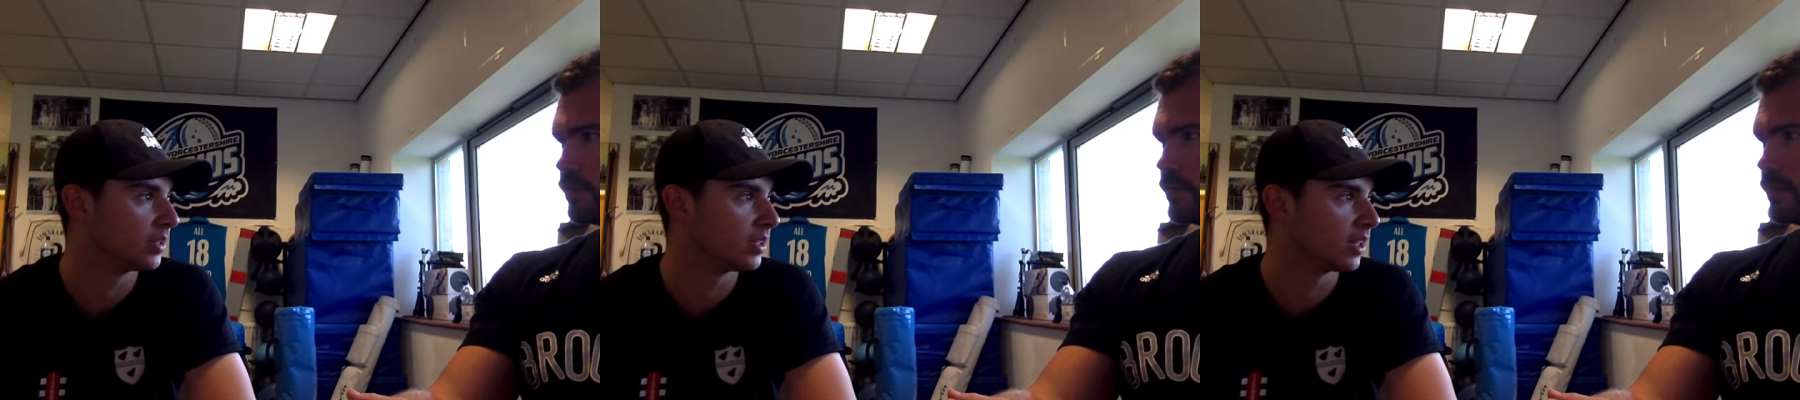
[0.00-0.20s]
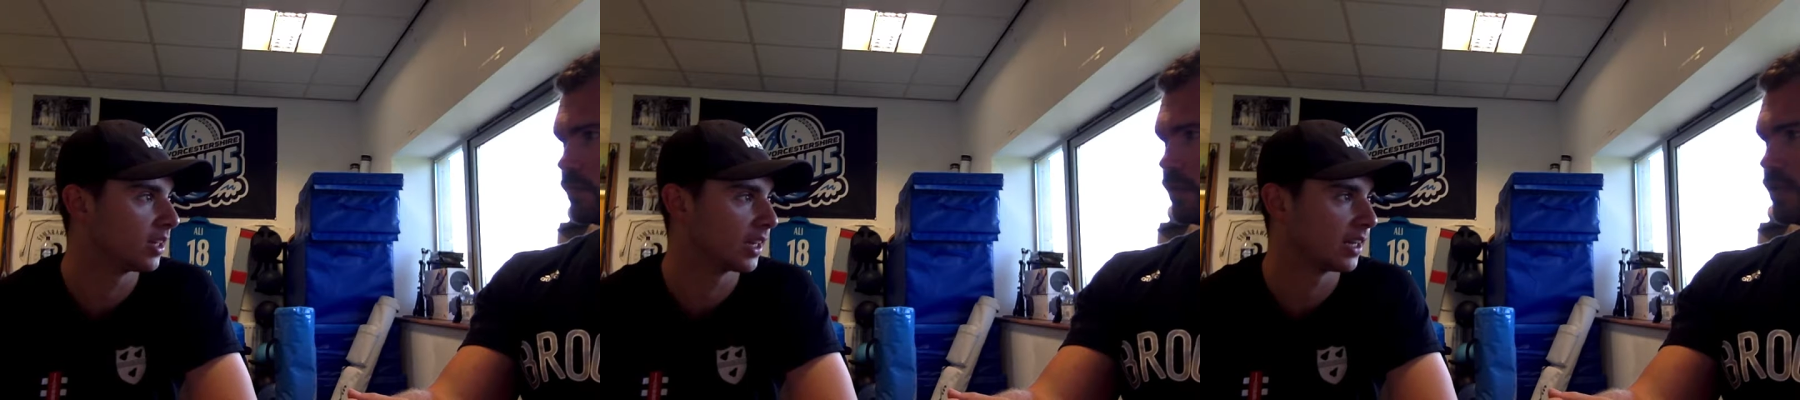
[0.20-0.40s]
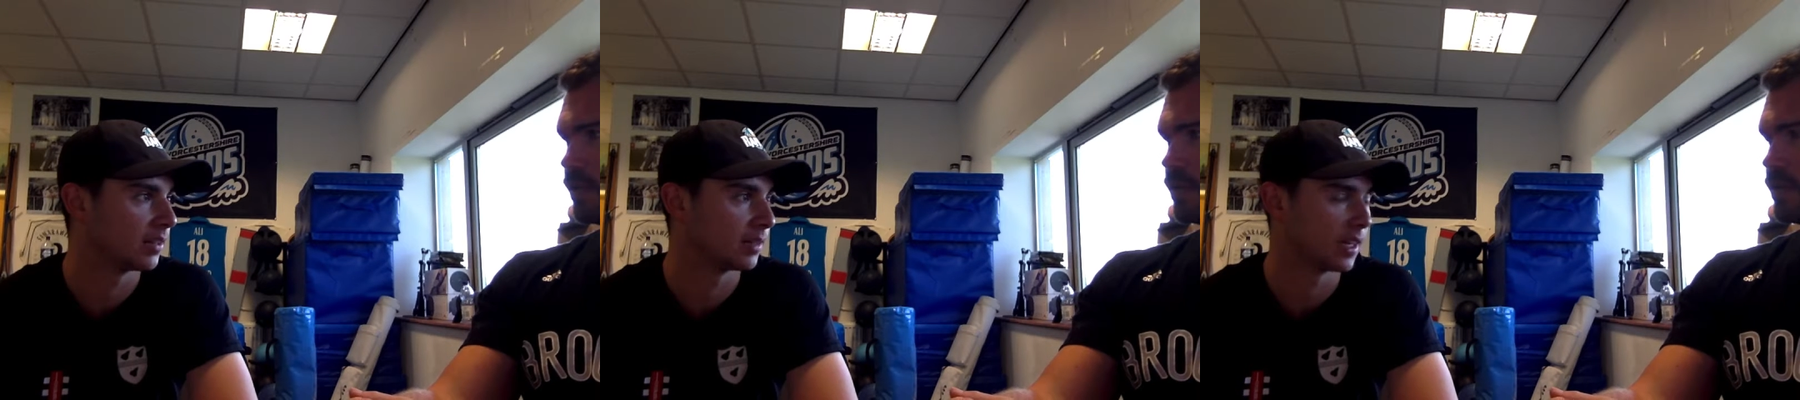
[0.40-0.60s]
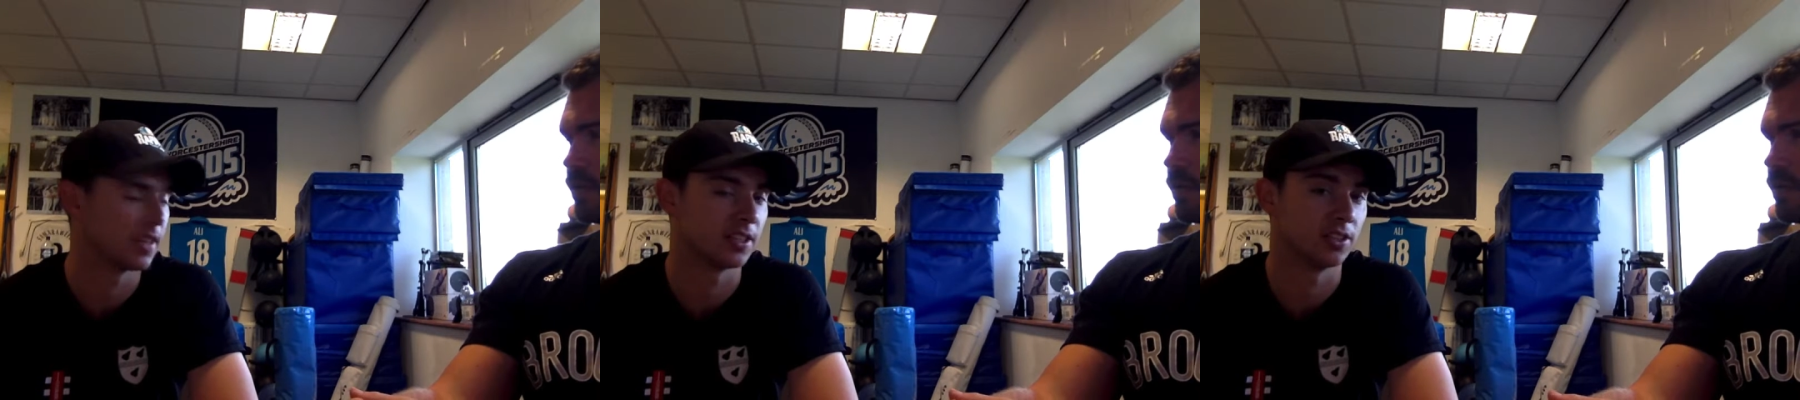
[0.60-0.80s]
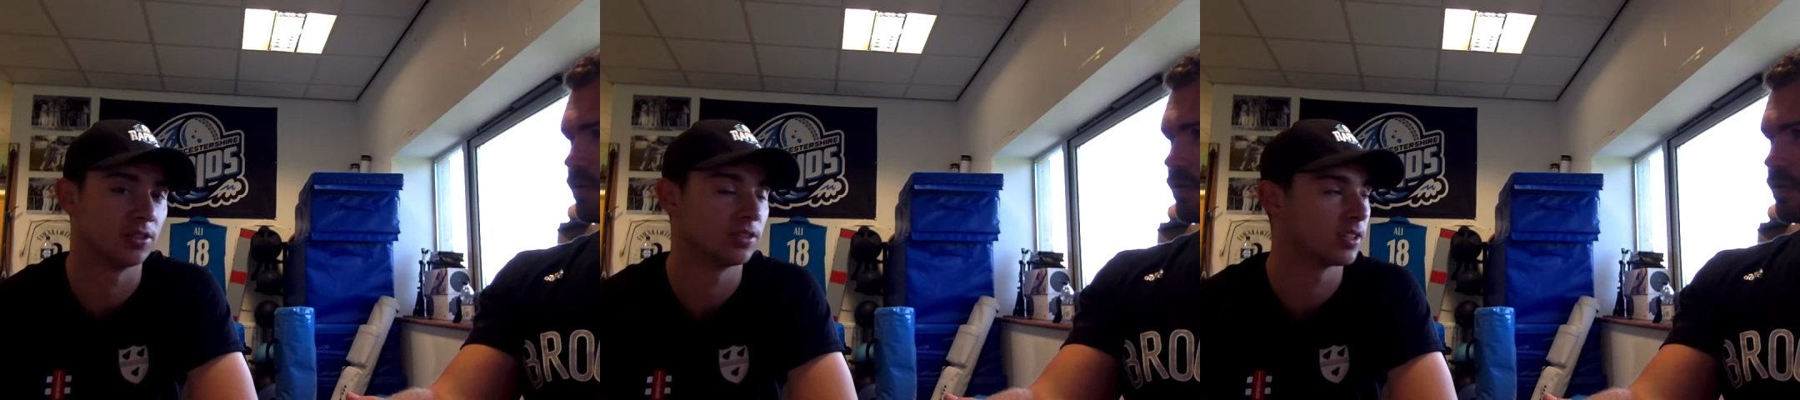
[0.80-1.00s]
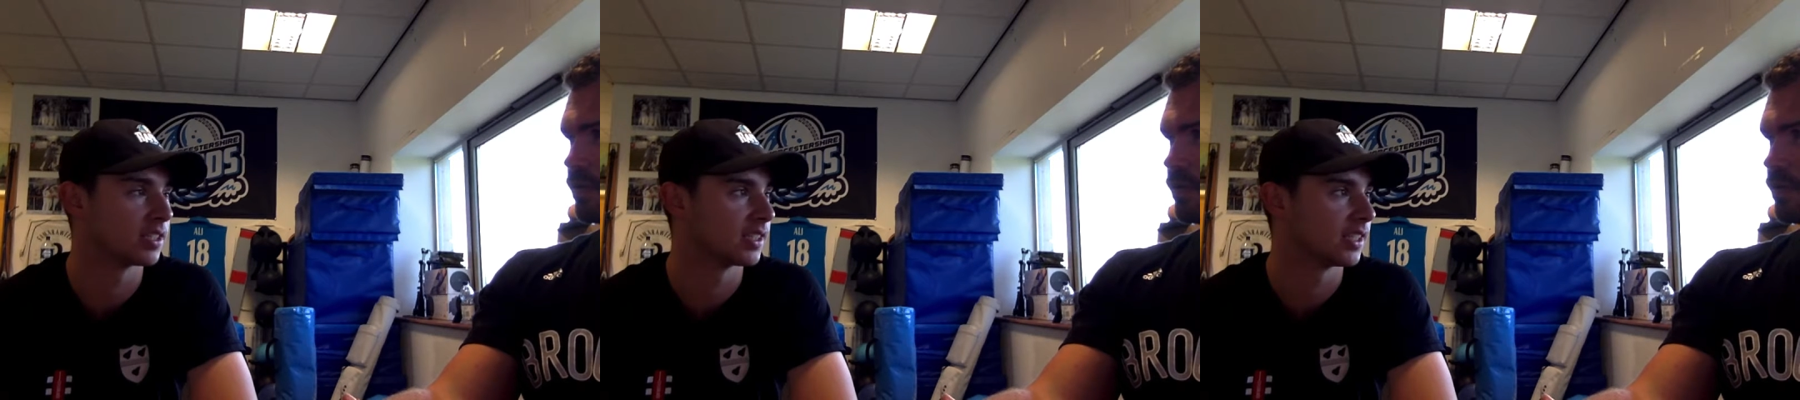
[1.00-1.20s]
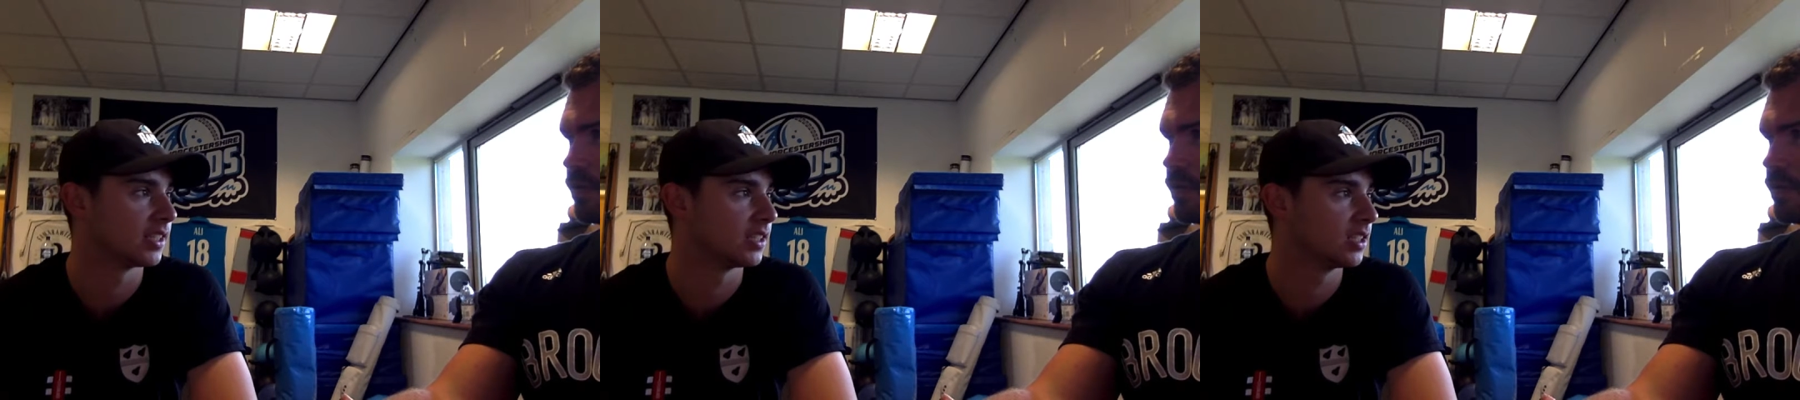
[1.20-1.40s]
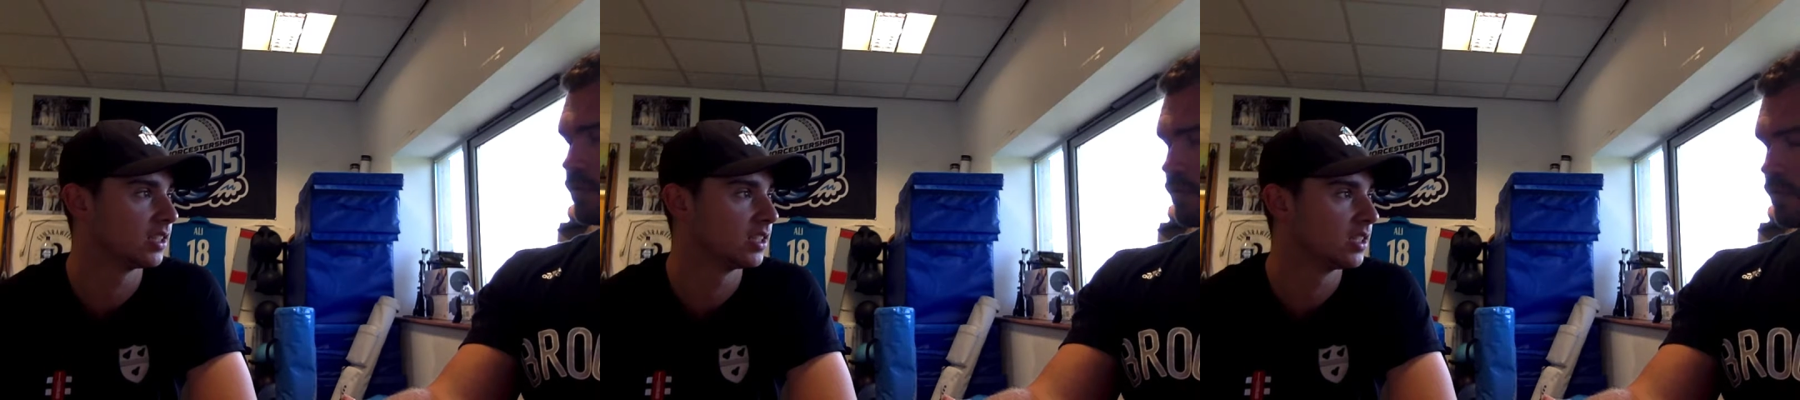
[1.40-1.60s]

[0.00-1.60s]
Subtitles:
I can get the Yorkers in.